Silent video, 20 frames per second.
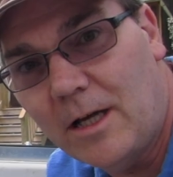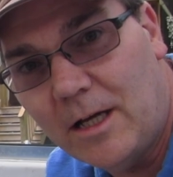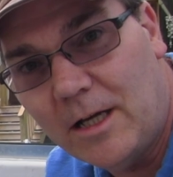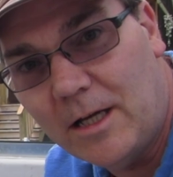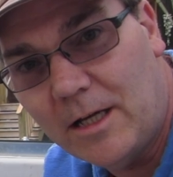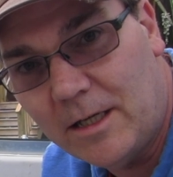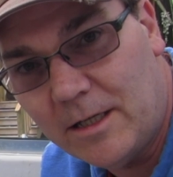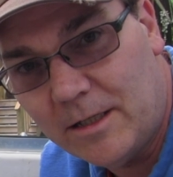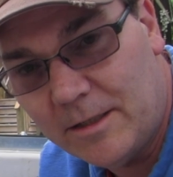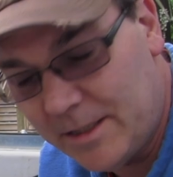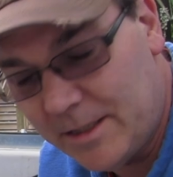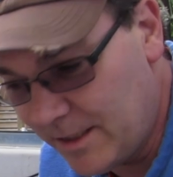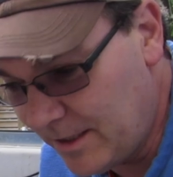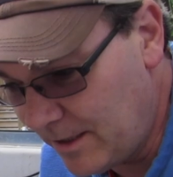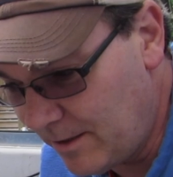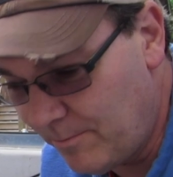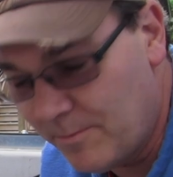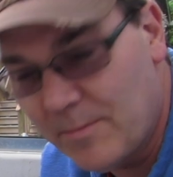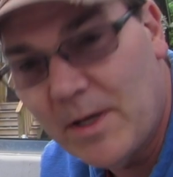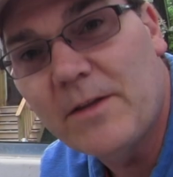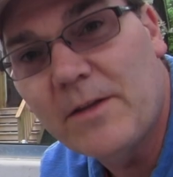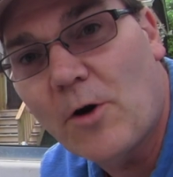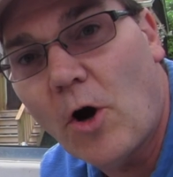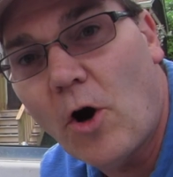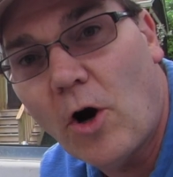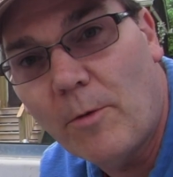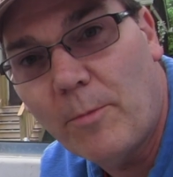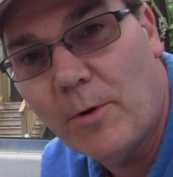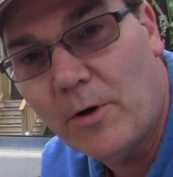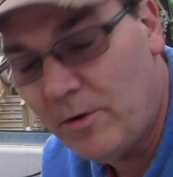uh, in, the, in the
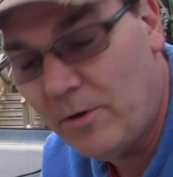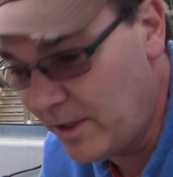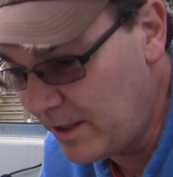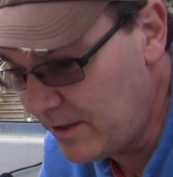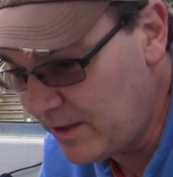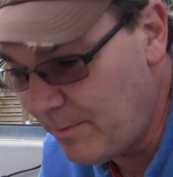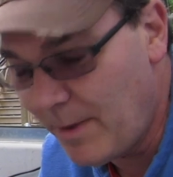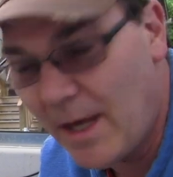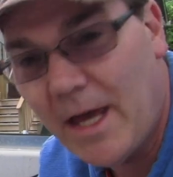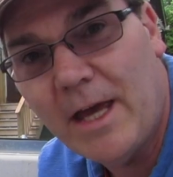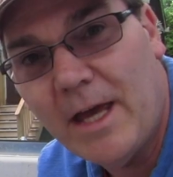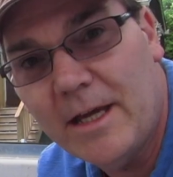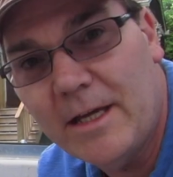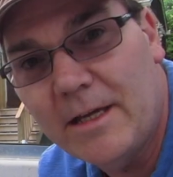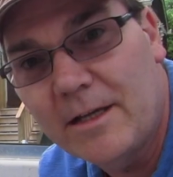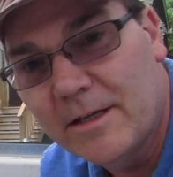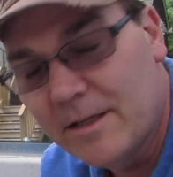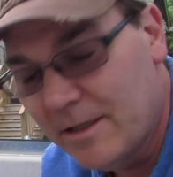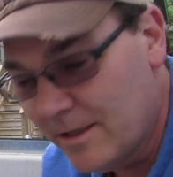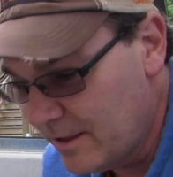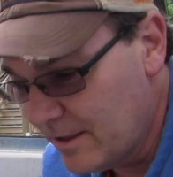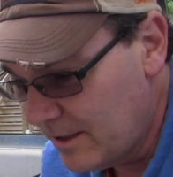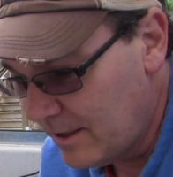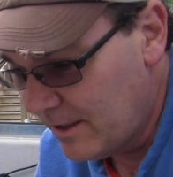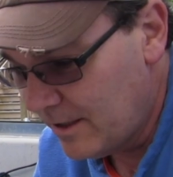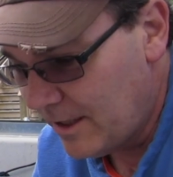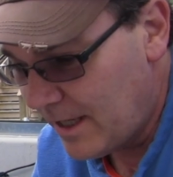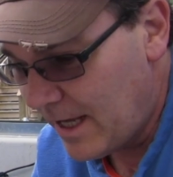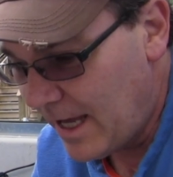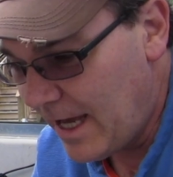harbor, in the bay,
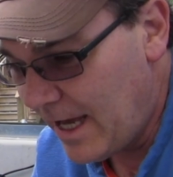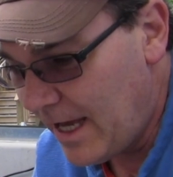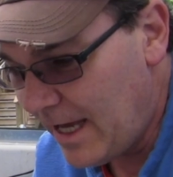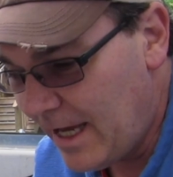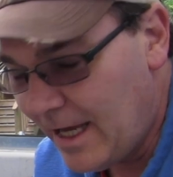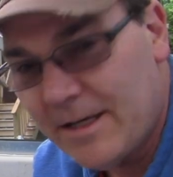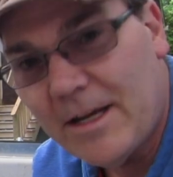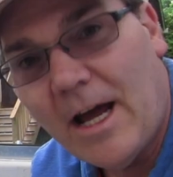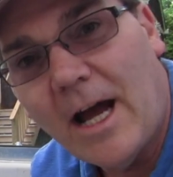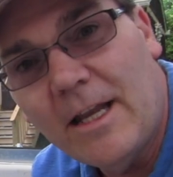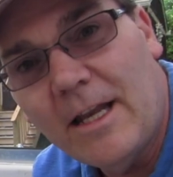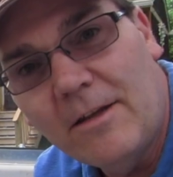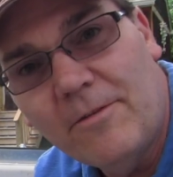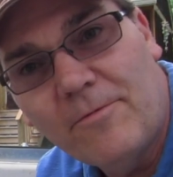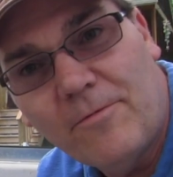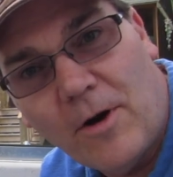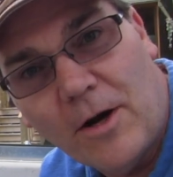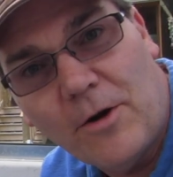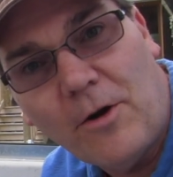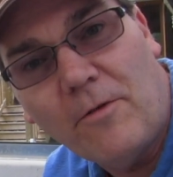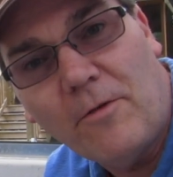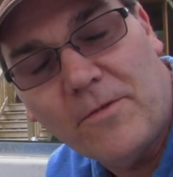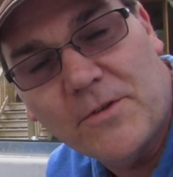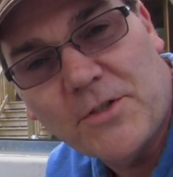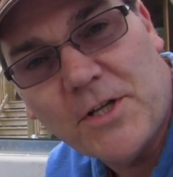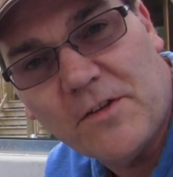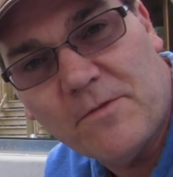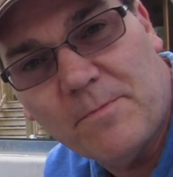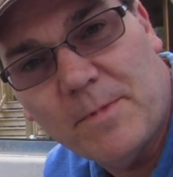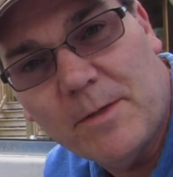and I live right off the
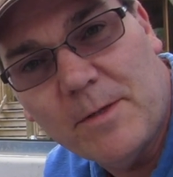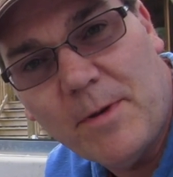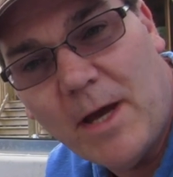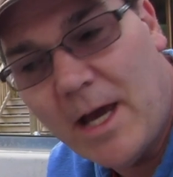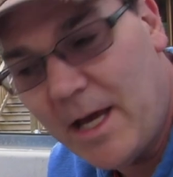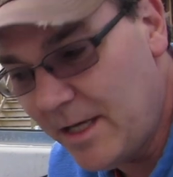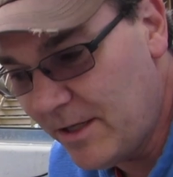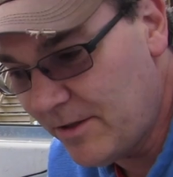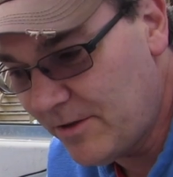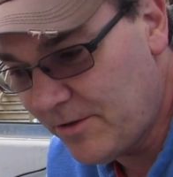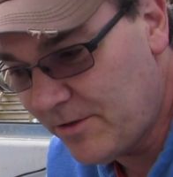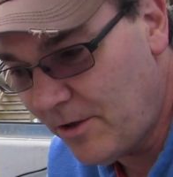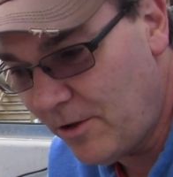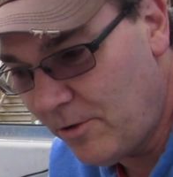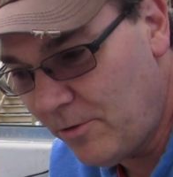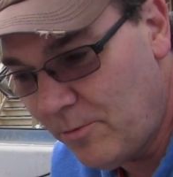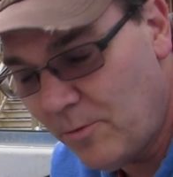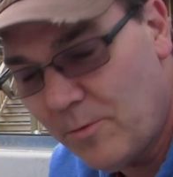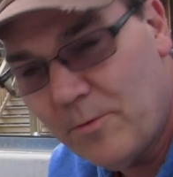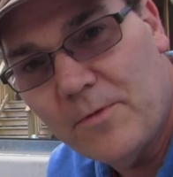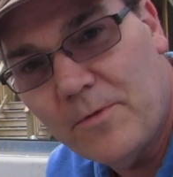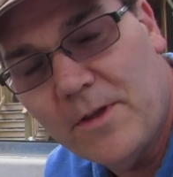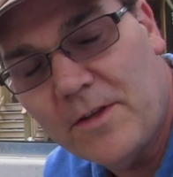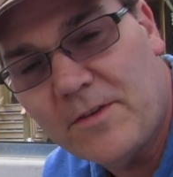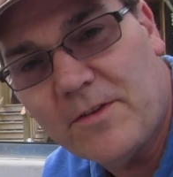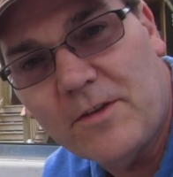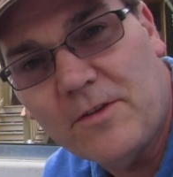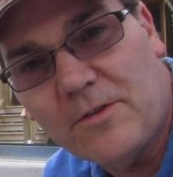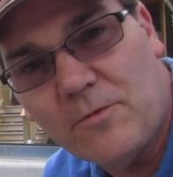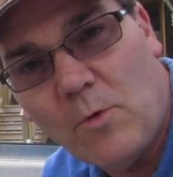Chesapeake Bay, so
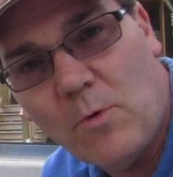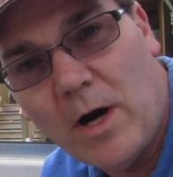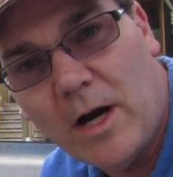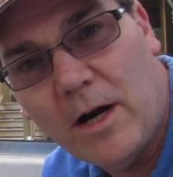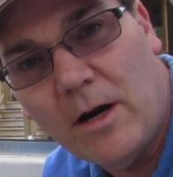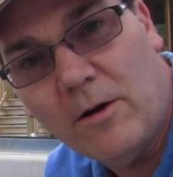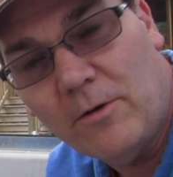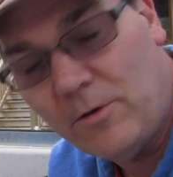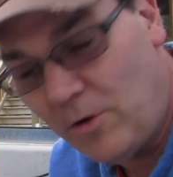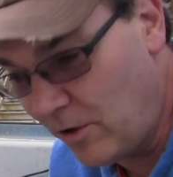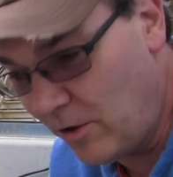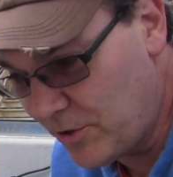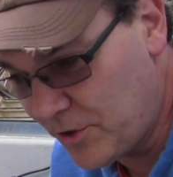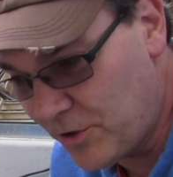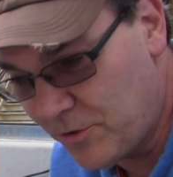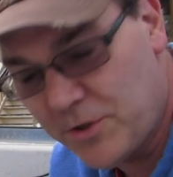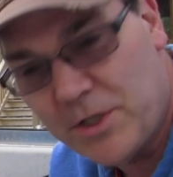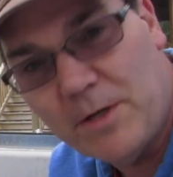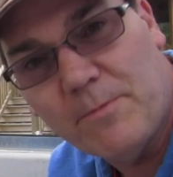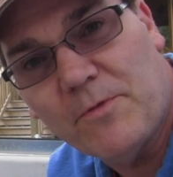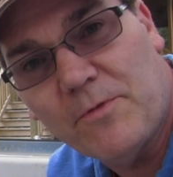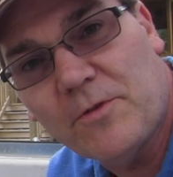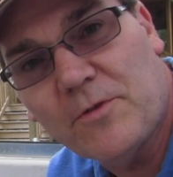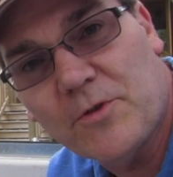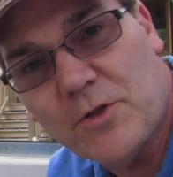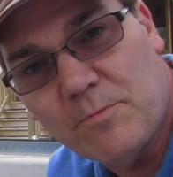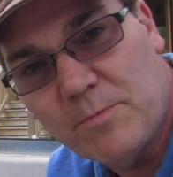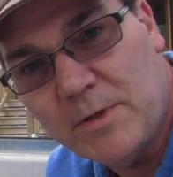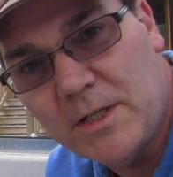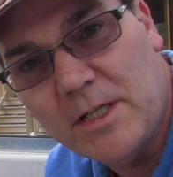this is where larger ships
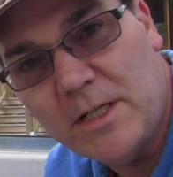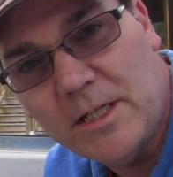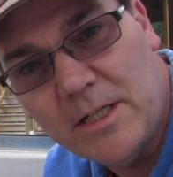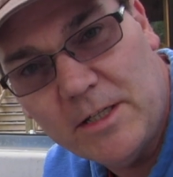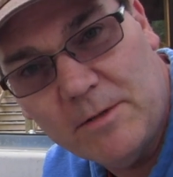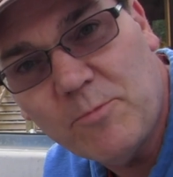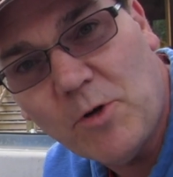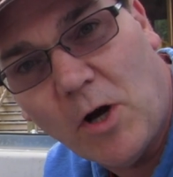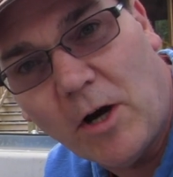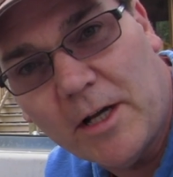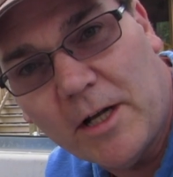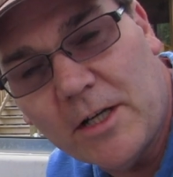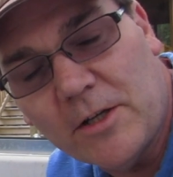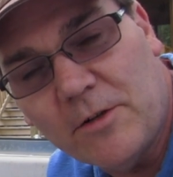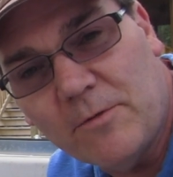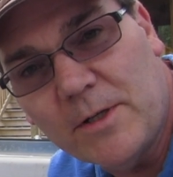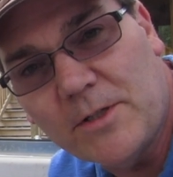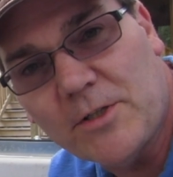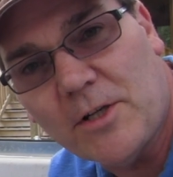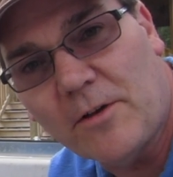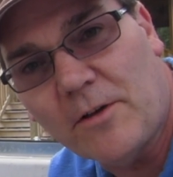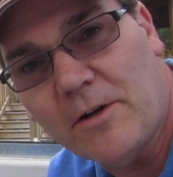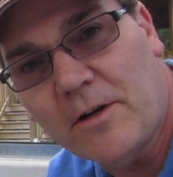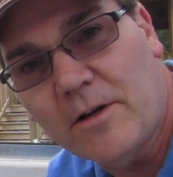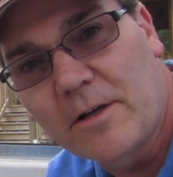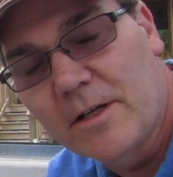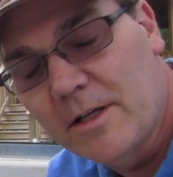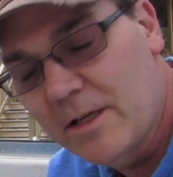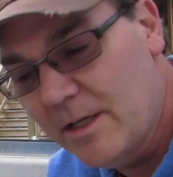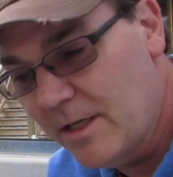should be talking to each other.